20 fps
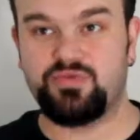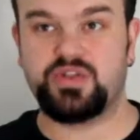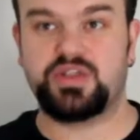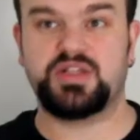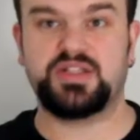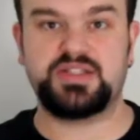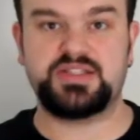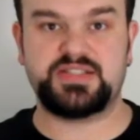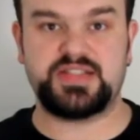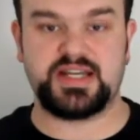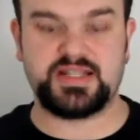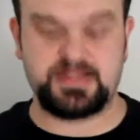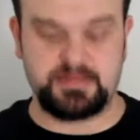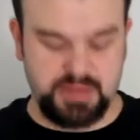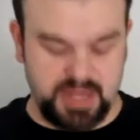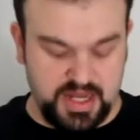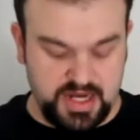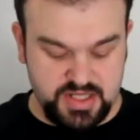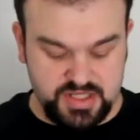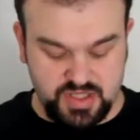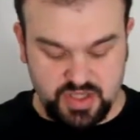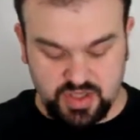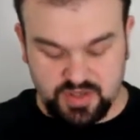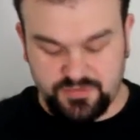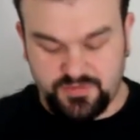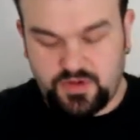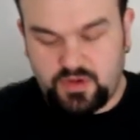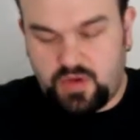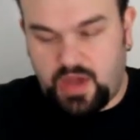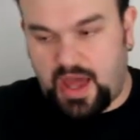really doesn't matter. So
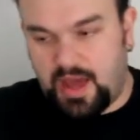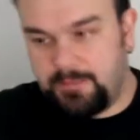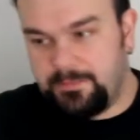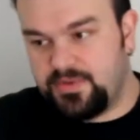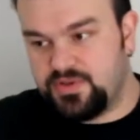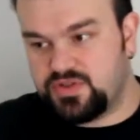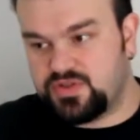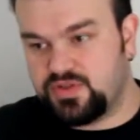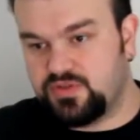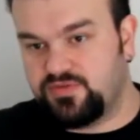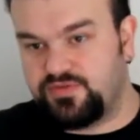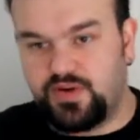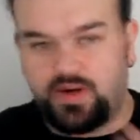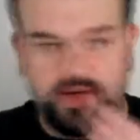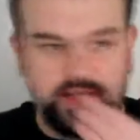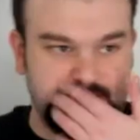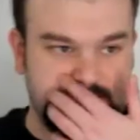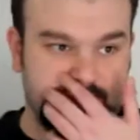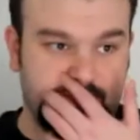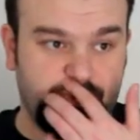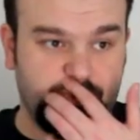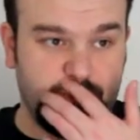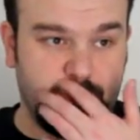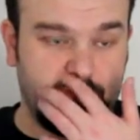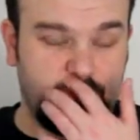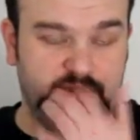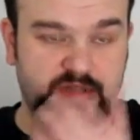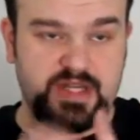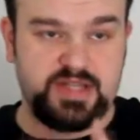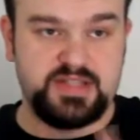if you happen to find someone
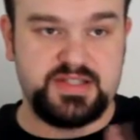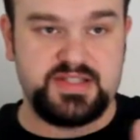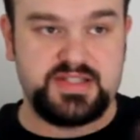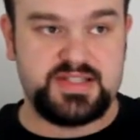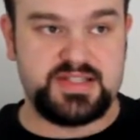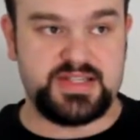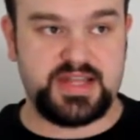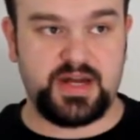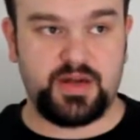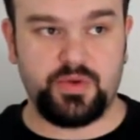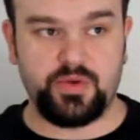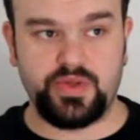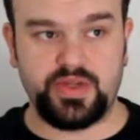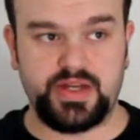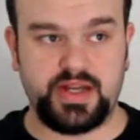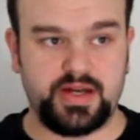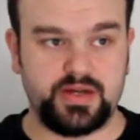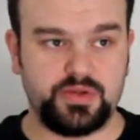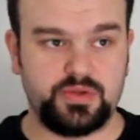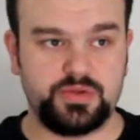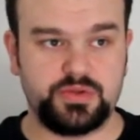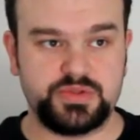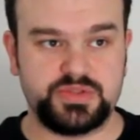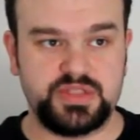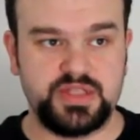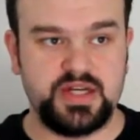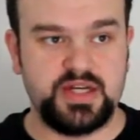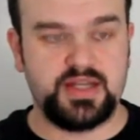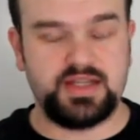who does sell the knuckles